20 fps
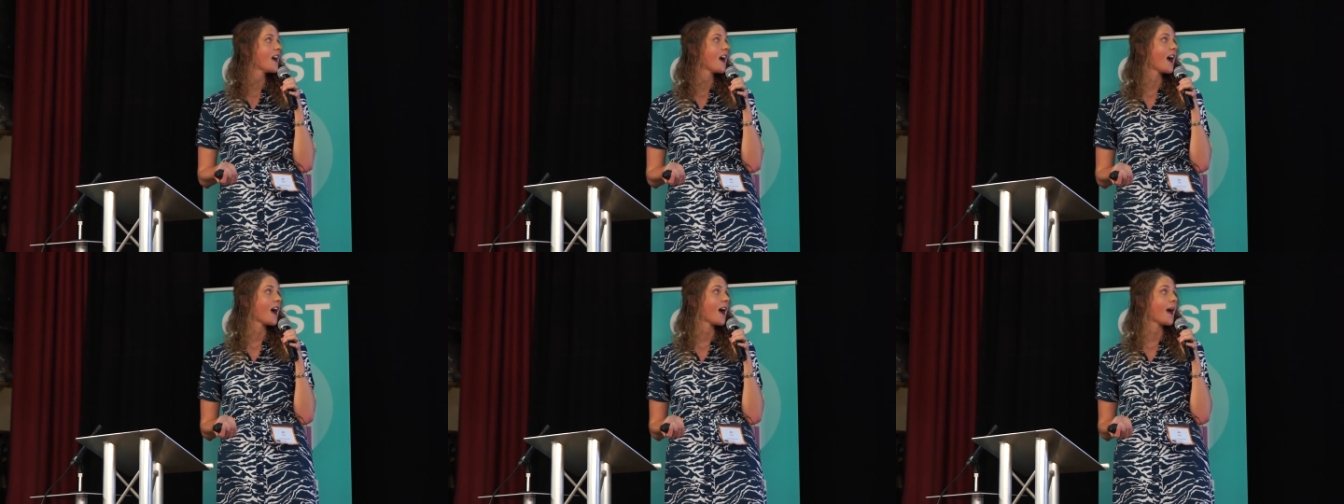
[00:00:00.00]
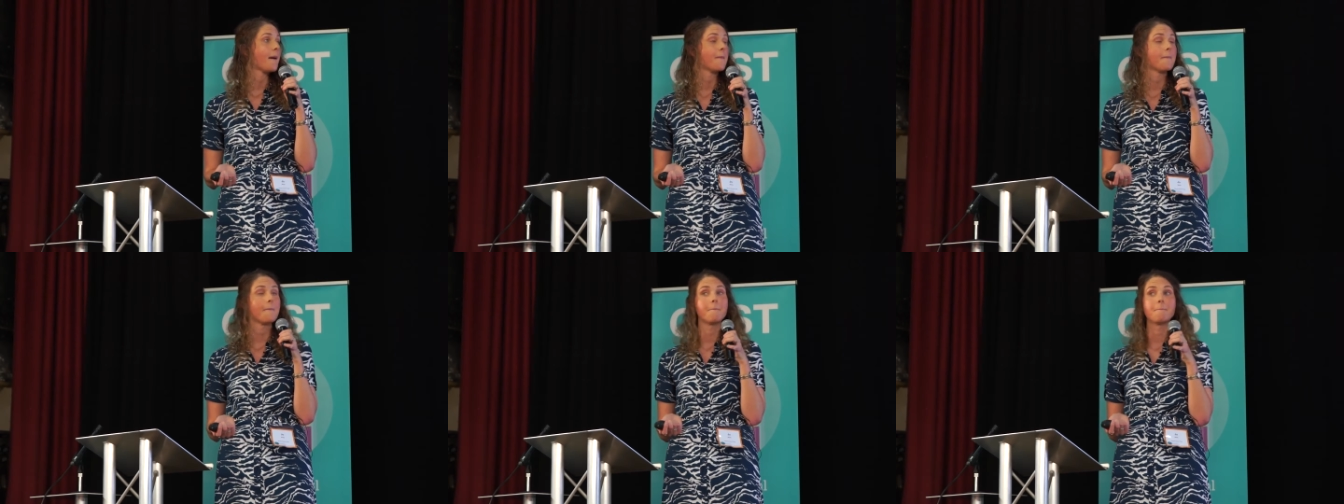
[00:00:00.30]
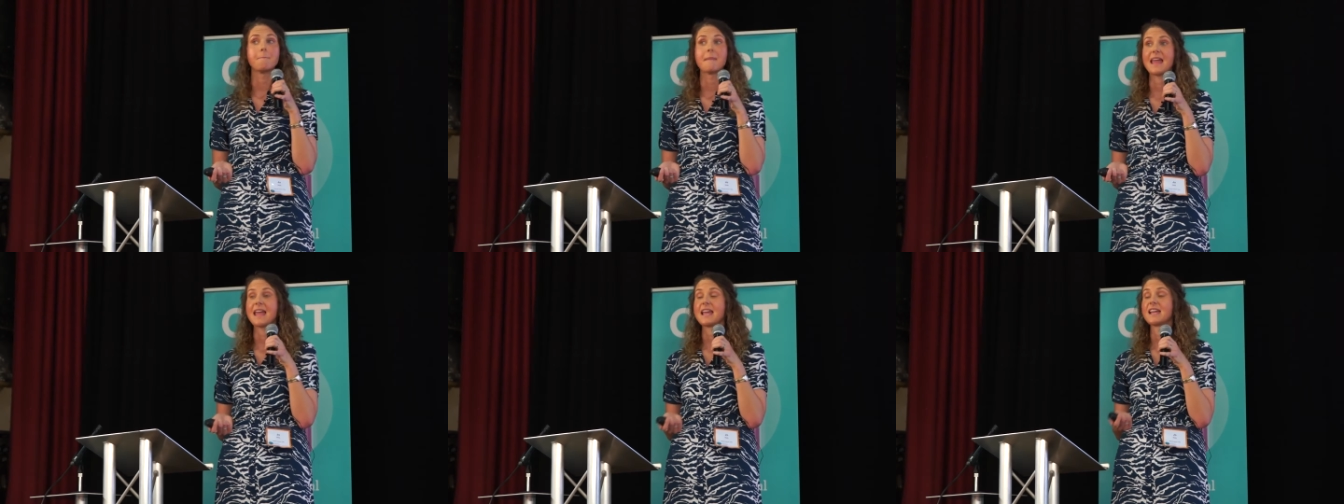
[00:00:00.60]

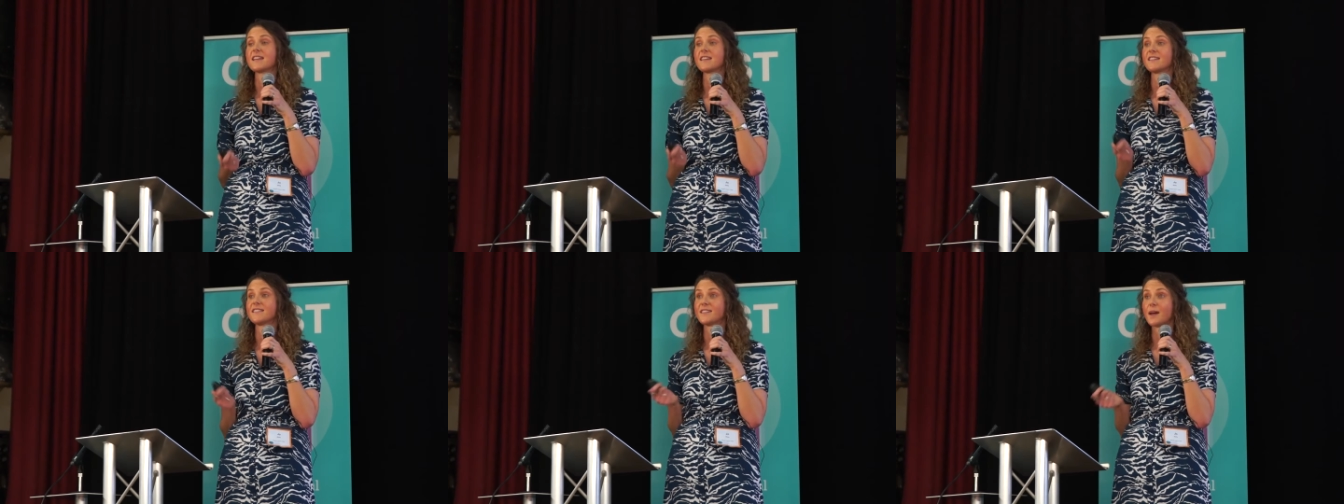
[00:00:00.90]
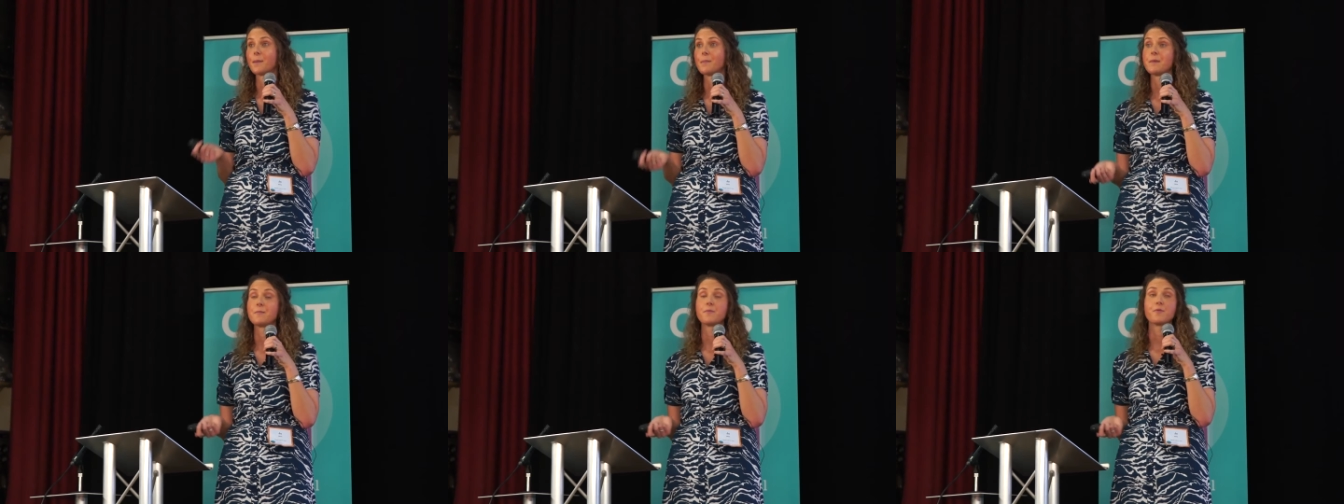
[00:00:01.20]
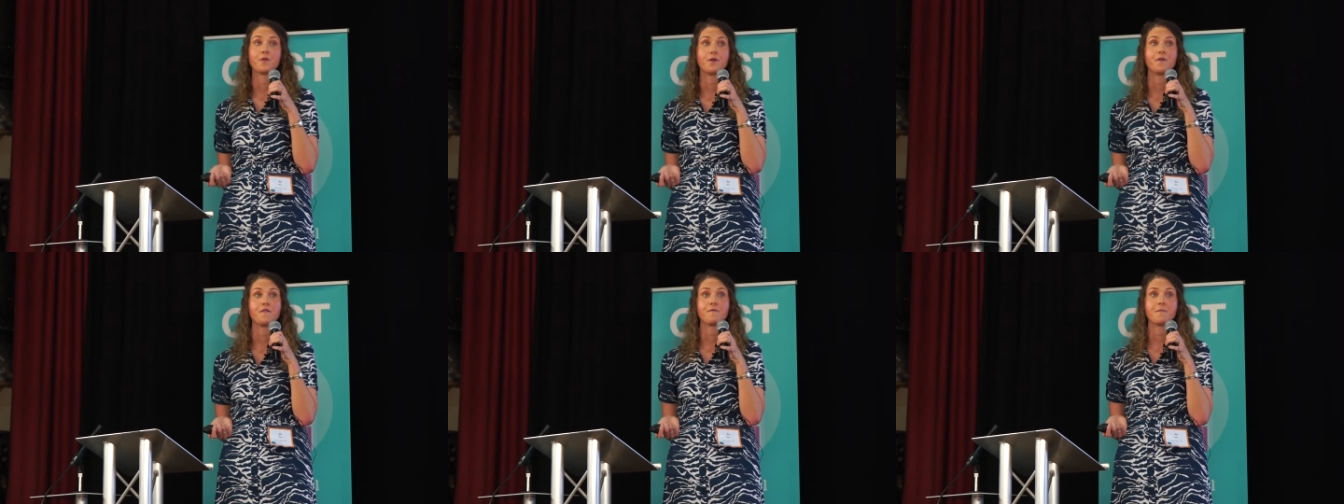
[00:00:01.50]
Make some
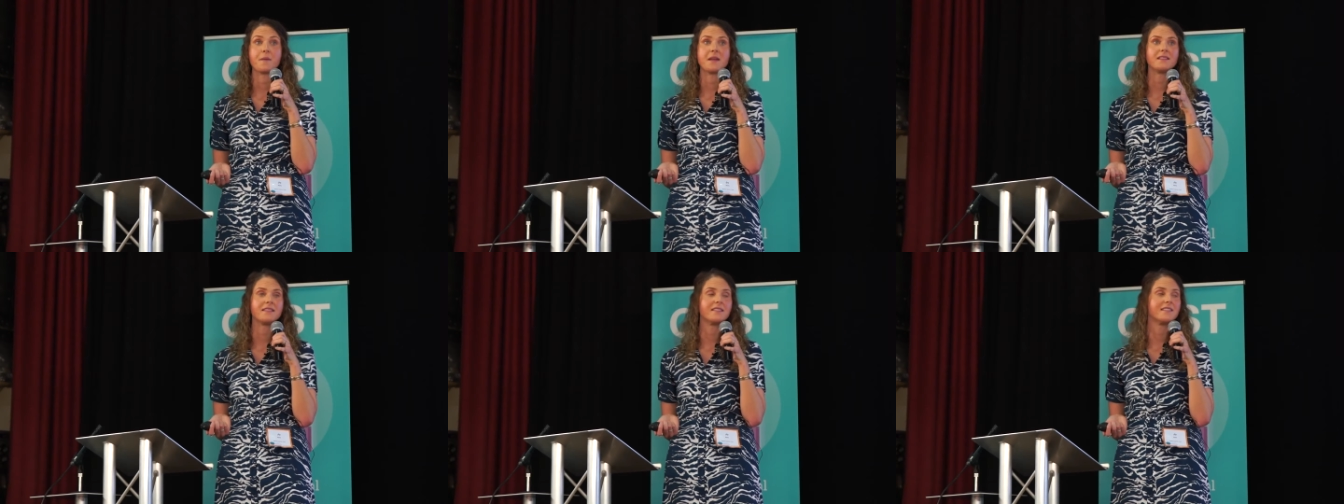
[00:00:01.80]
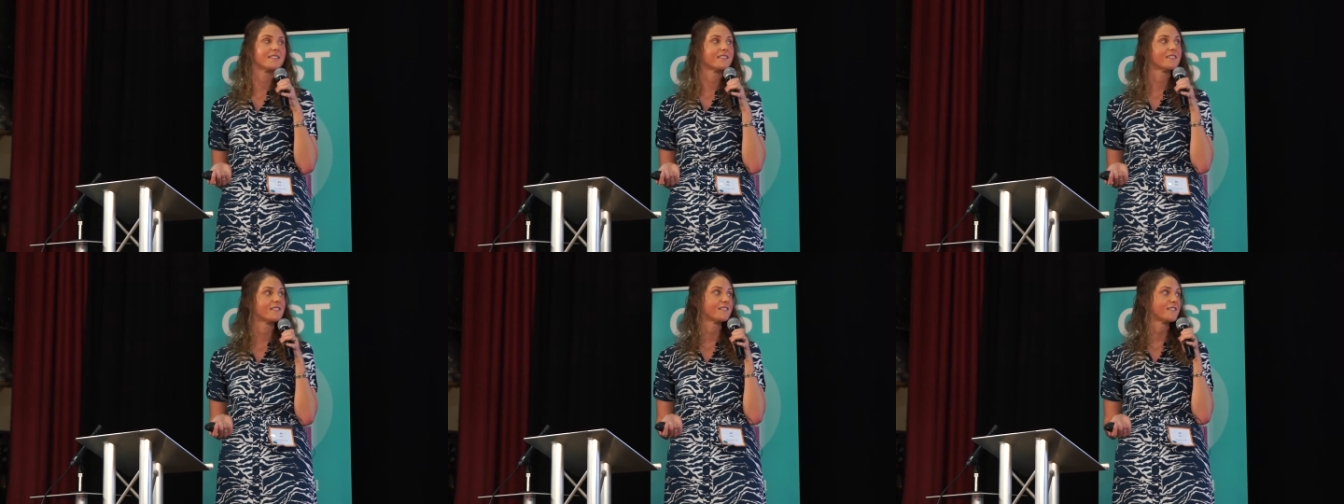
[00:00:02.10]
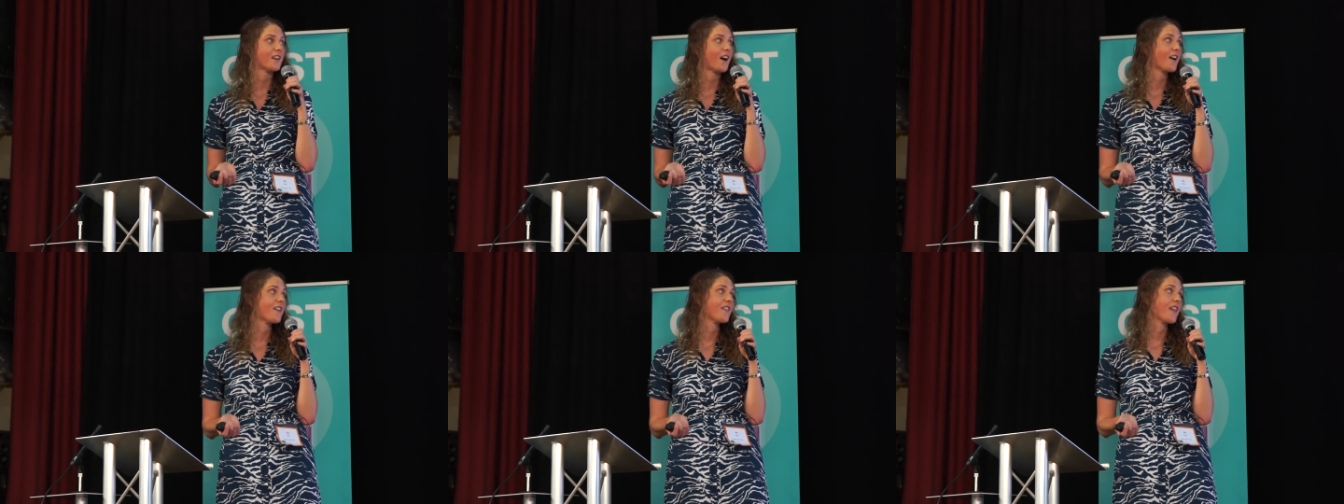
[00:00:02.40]
improvements,
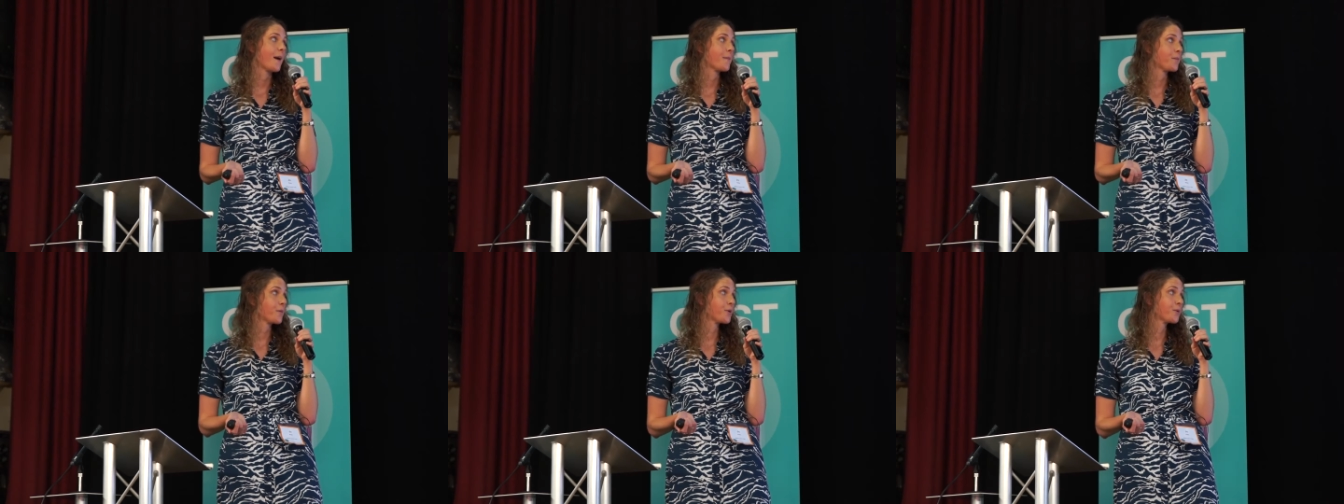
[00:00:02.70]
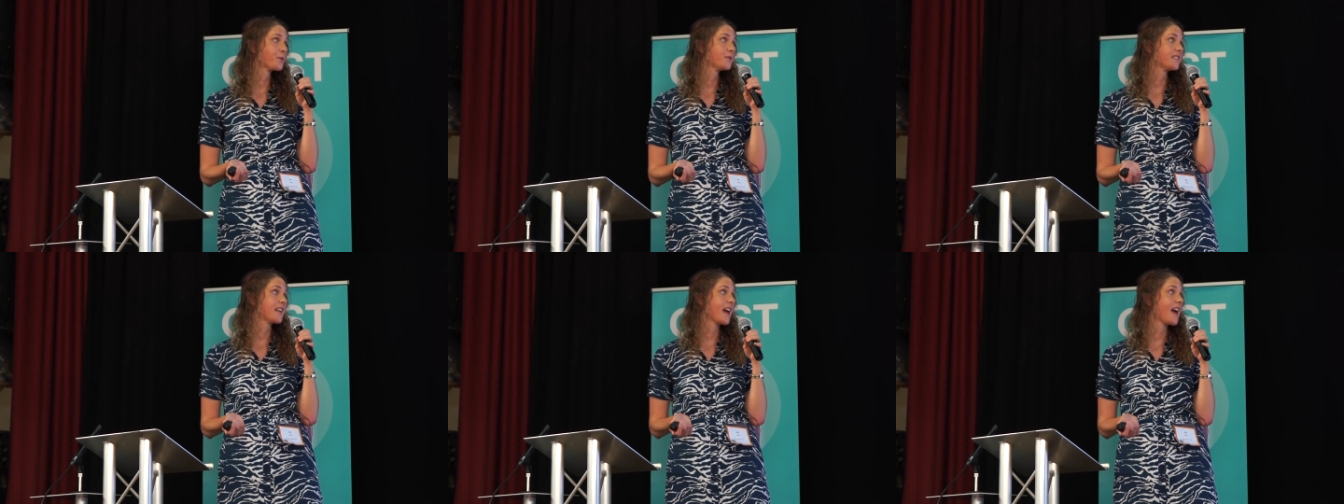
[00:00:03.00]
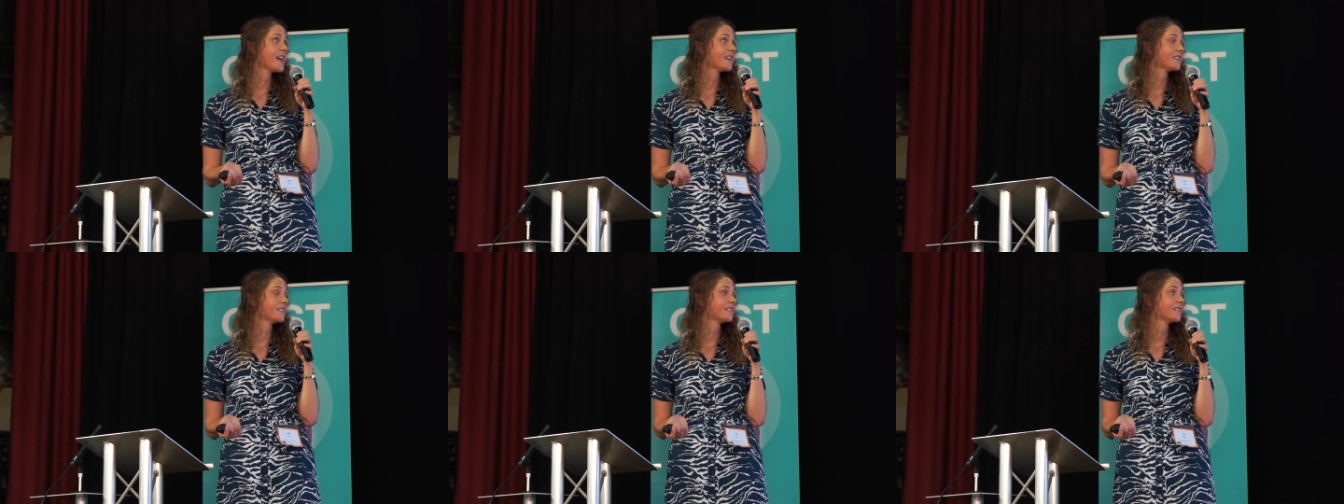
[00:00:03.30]
start that
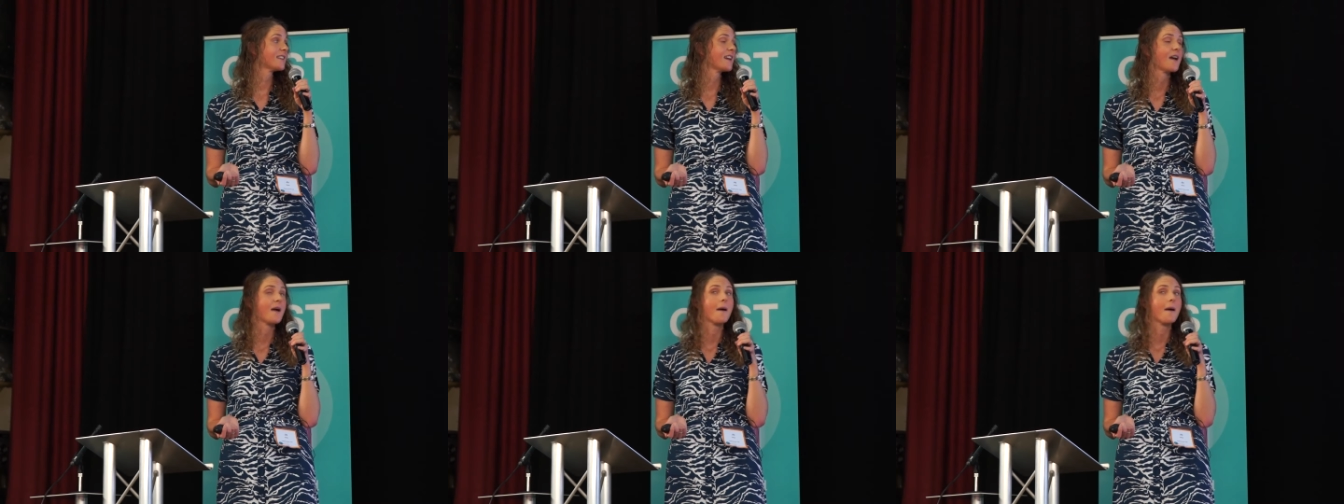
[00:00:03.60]
process,